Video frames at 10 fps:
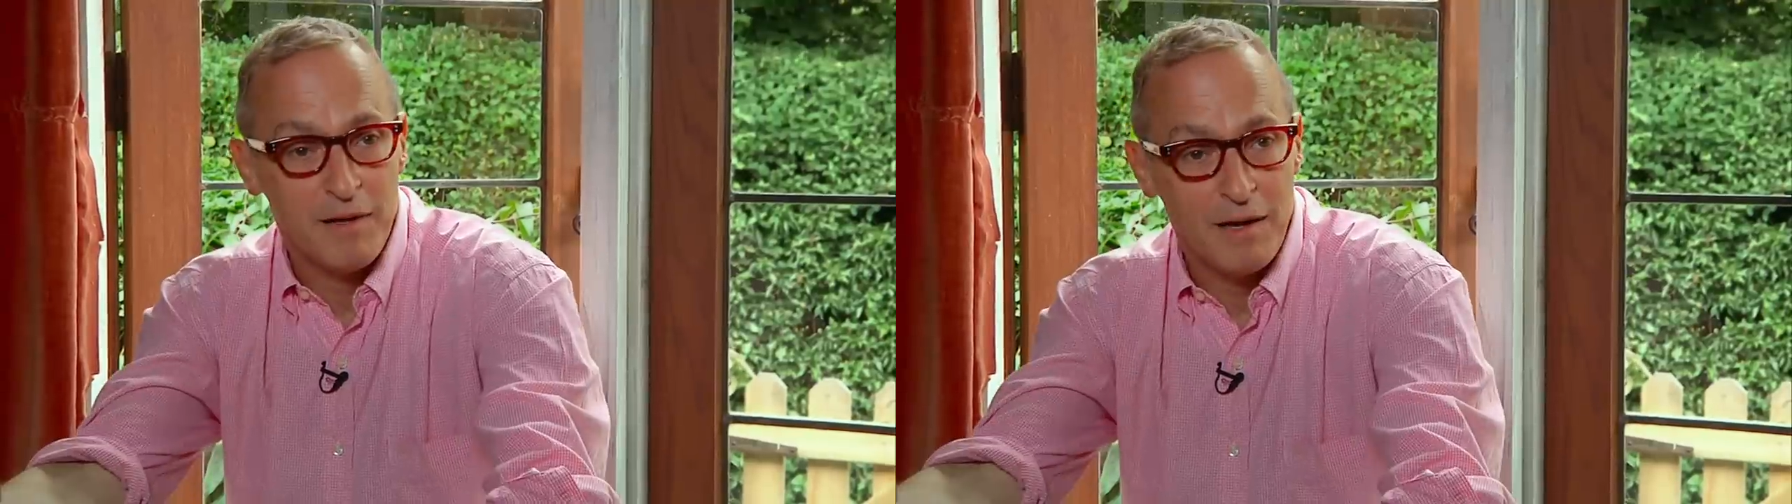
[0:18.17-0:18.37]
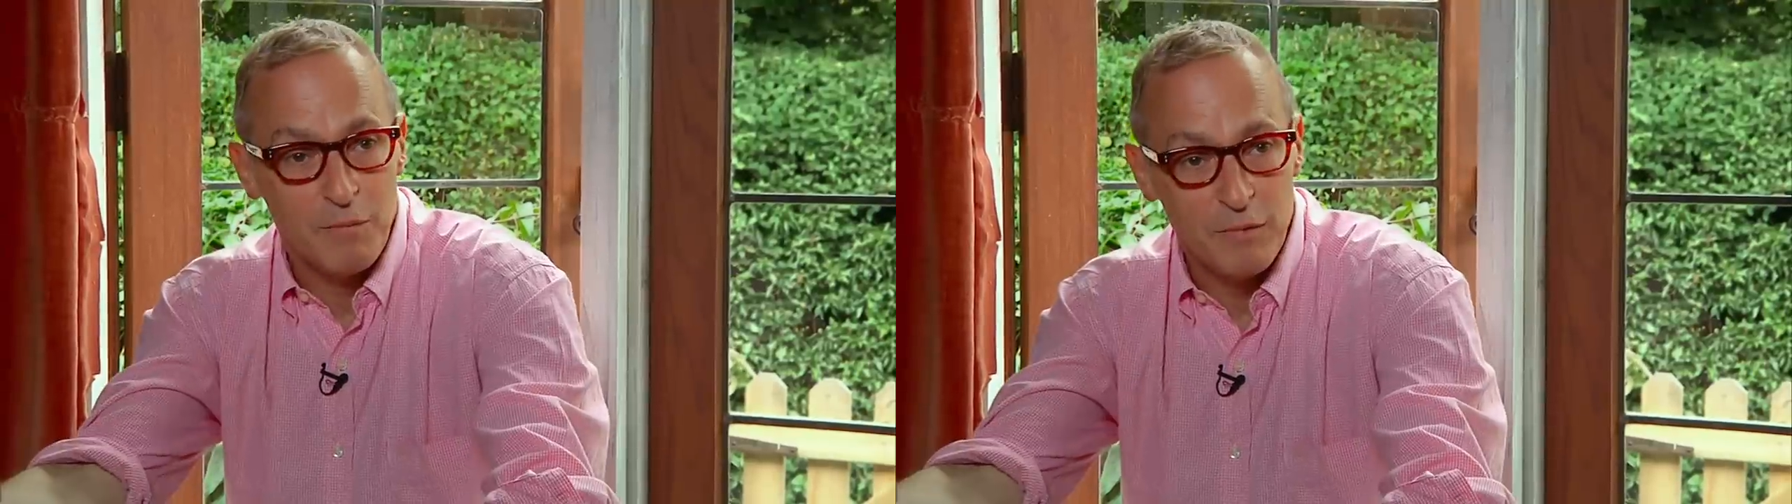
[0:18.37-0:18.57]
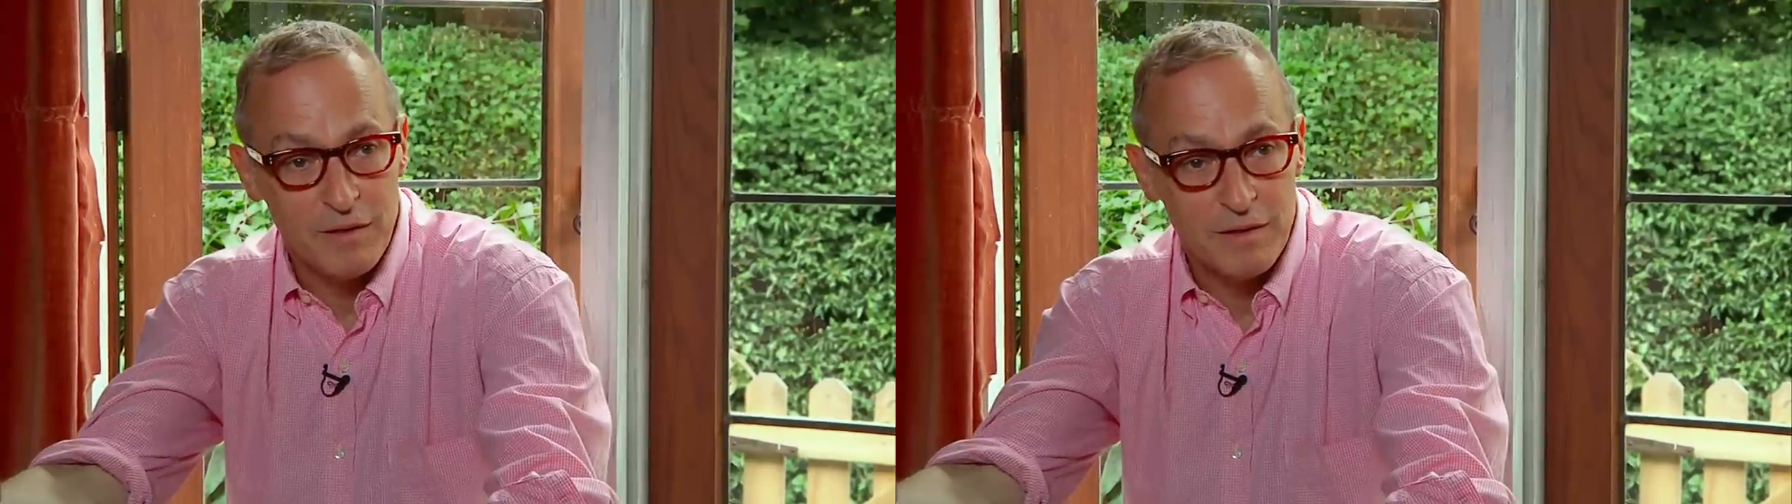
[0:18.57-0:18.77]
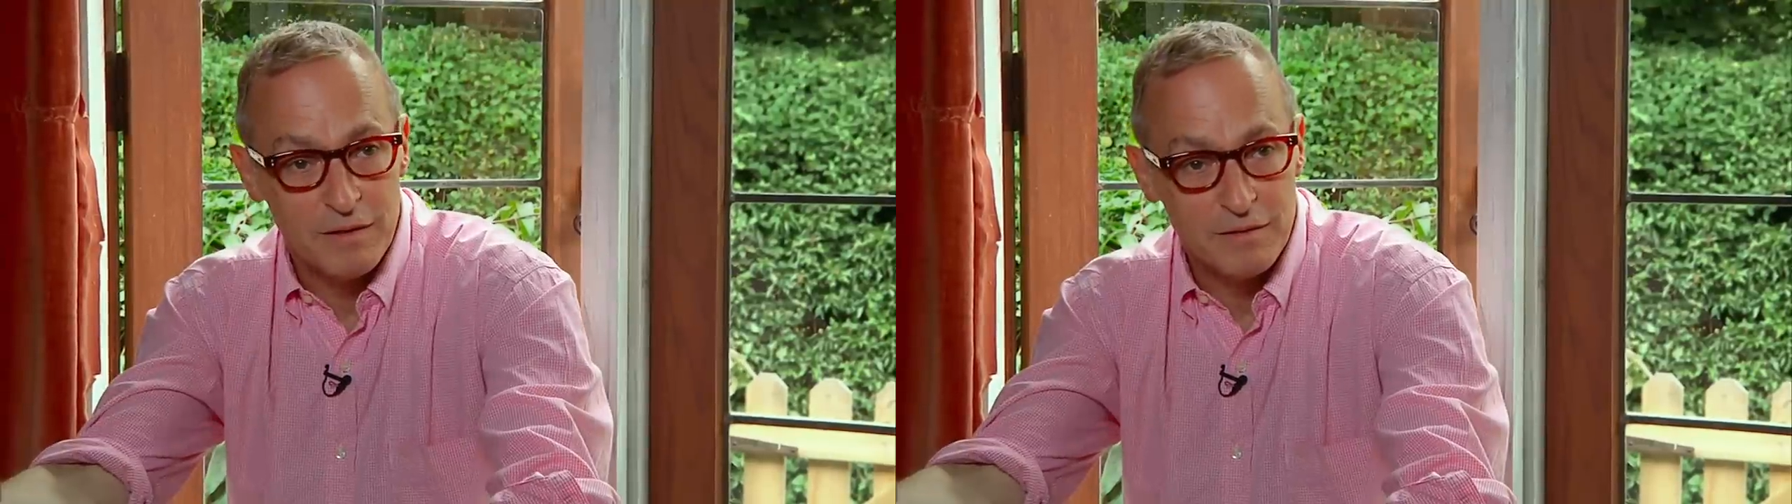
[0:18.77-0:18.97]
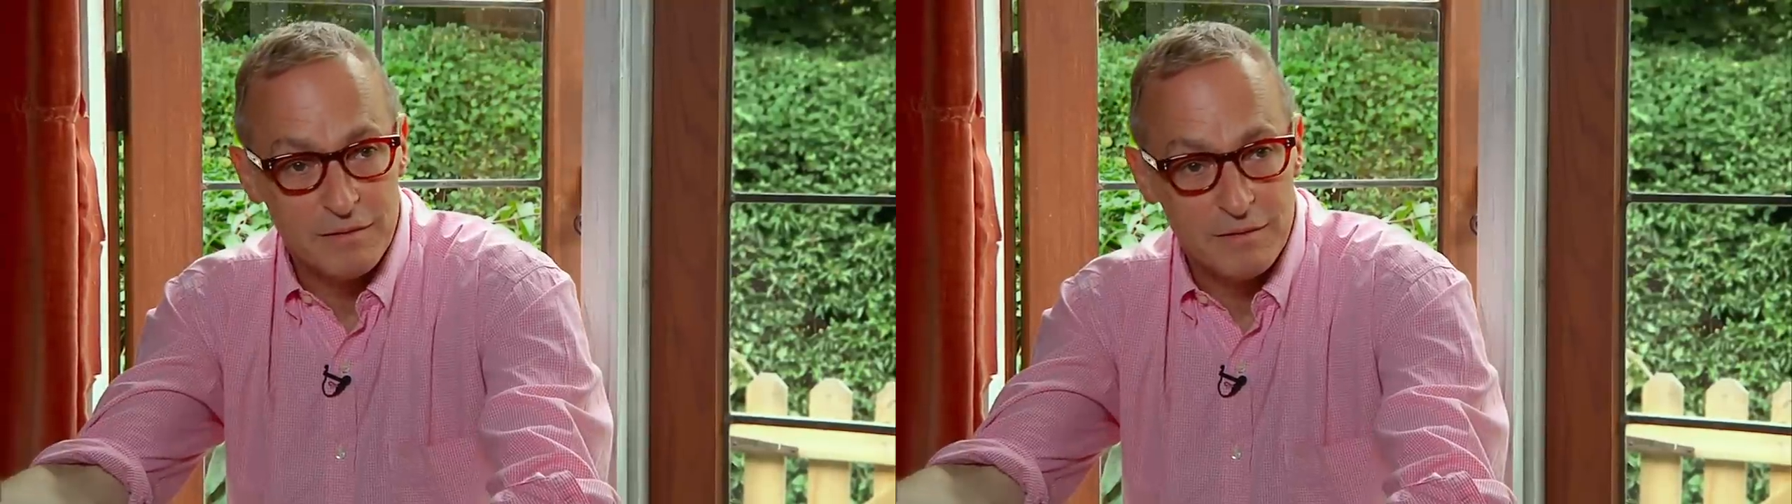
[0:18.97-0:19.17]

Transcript: and I wouldn't,